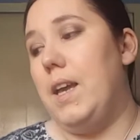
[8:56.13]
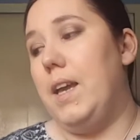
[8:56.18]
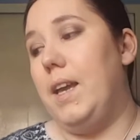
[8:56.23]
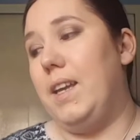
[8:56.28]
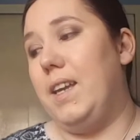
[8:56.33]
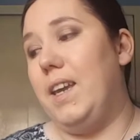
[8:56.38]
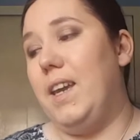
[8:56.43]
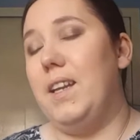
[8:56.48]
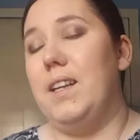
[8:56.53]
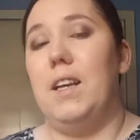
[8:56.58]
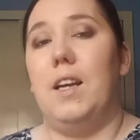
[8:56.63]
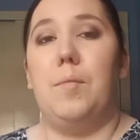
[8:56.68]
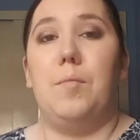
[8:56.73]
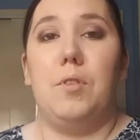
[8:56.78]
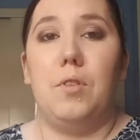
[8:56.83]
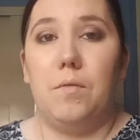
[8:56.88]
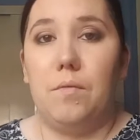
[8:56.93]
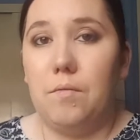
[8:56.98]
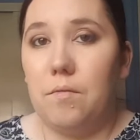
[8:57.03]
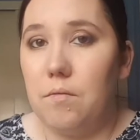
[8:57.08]
Again,
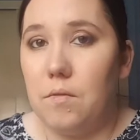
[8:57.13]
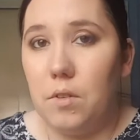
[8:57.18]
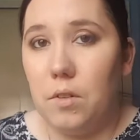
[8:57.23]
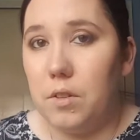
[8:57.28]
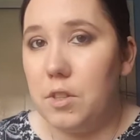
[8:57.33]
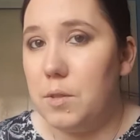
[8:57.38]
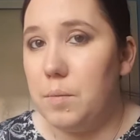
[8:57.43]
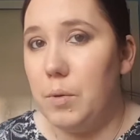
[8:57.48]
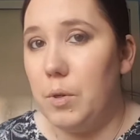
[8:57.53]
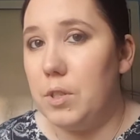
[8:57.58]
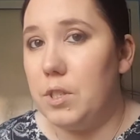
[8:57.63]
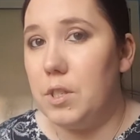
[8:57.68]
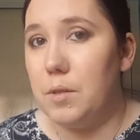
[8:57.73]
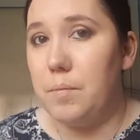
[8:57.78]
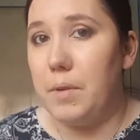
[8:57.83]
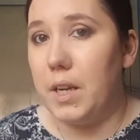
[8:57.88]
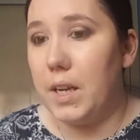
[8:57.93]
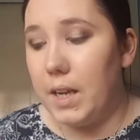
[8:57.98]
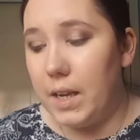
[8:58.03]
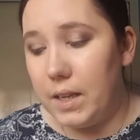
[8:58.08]
I'm not sponsored
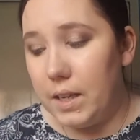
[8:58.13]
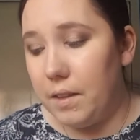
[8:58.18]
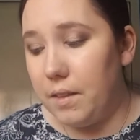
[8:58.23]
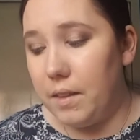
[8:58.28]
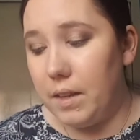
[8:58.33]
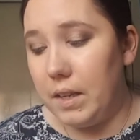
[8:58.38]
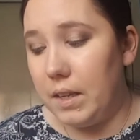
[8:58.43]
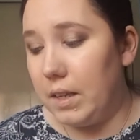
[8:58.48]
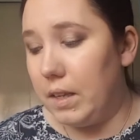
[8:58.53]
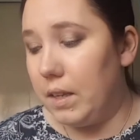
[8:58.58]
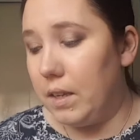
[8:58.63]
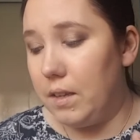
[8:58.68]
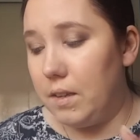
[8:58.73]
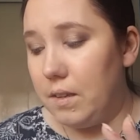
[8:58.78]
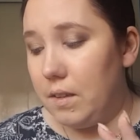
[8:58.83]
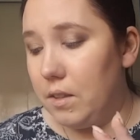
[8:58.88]
by anything.